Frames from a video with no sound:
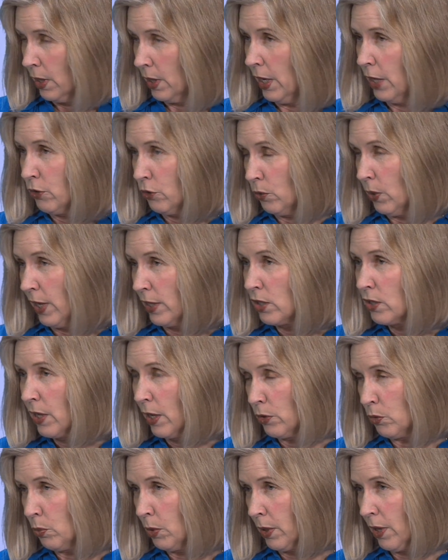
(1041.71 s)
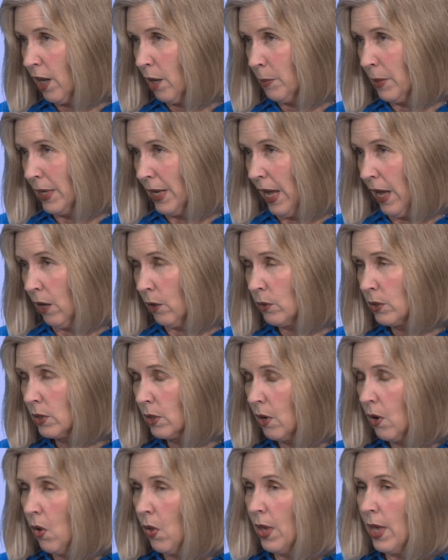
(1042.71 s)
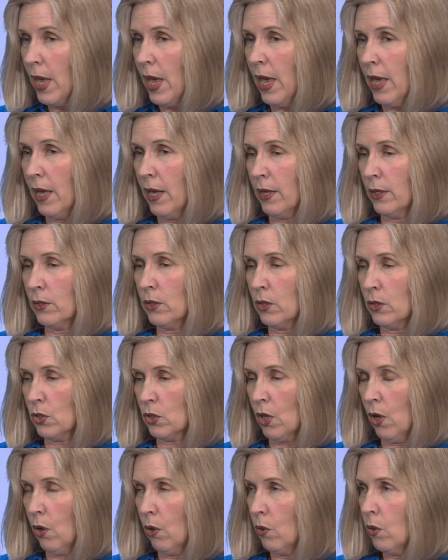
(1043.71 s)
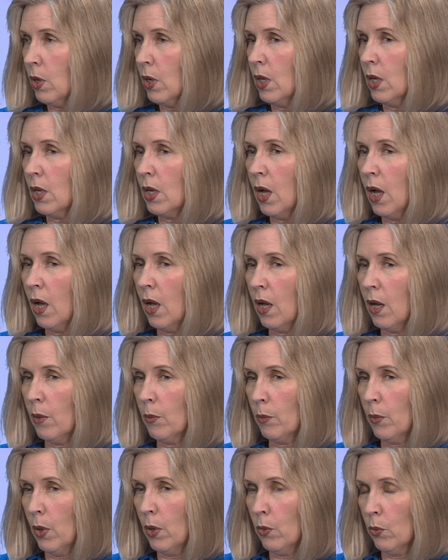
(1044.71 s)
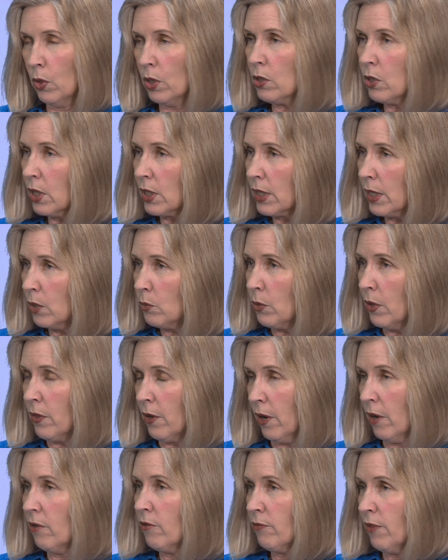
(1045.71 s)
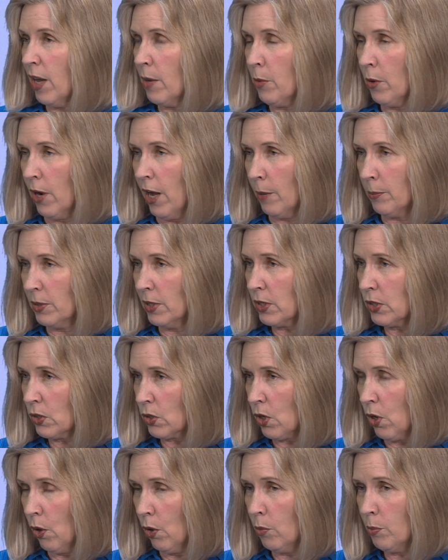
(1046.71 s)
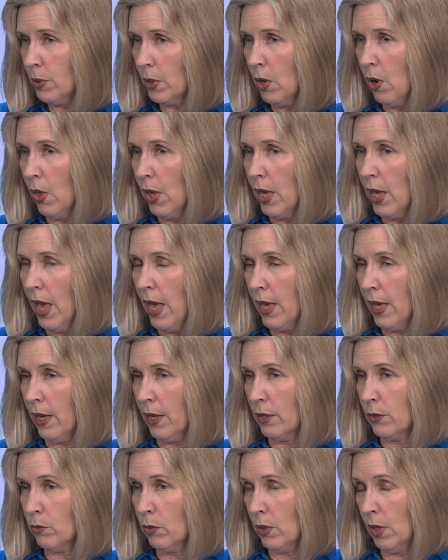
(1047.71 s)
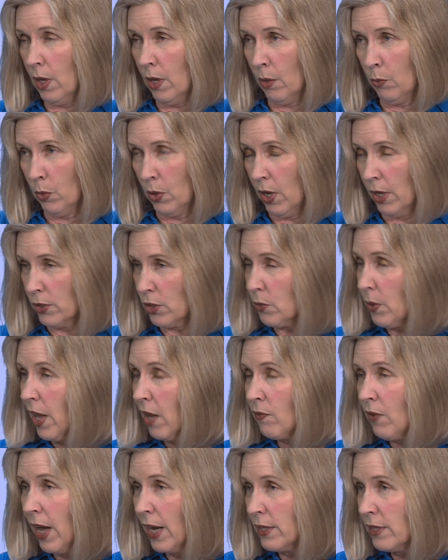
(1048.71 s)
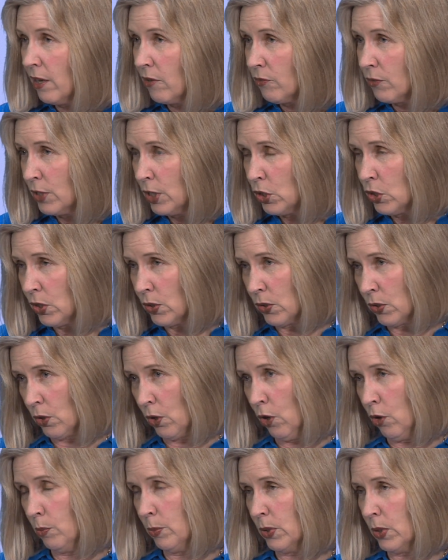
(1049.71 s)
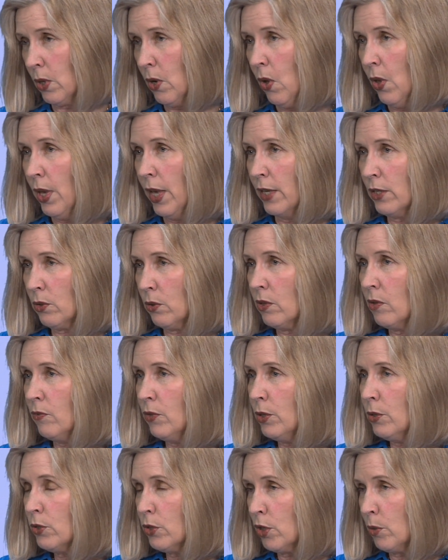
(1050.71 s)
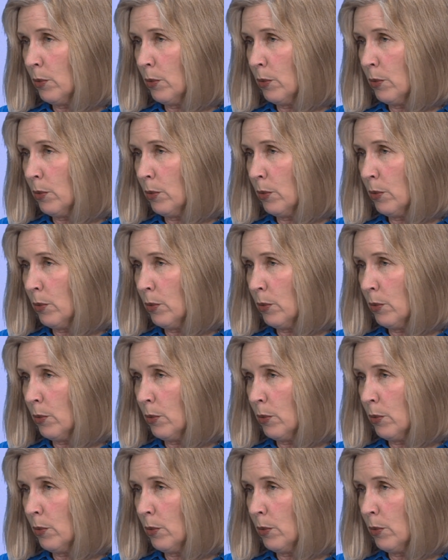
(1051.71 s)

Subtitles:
address as we're coming out. And so we're looking with our fiber optic scope, and we also have high definition scopes. And so the views are